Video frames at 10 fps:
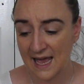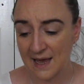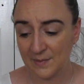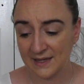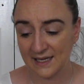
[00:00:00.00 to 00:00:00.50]

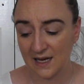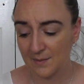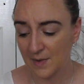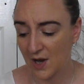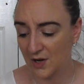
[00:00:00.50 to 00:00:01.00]
and when they
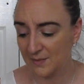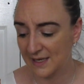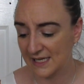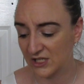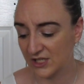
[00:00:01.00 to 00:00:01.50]
come home
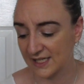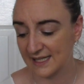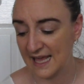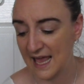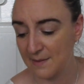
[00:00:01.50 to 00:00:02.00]
and it's
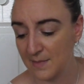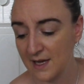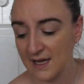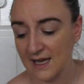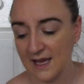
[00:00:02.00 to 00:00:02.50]
just them,
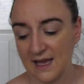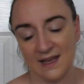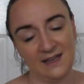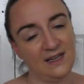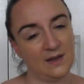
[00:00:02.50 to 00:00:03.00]

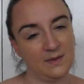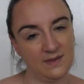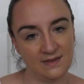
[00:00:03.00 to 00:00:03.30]
you know,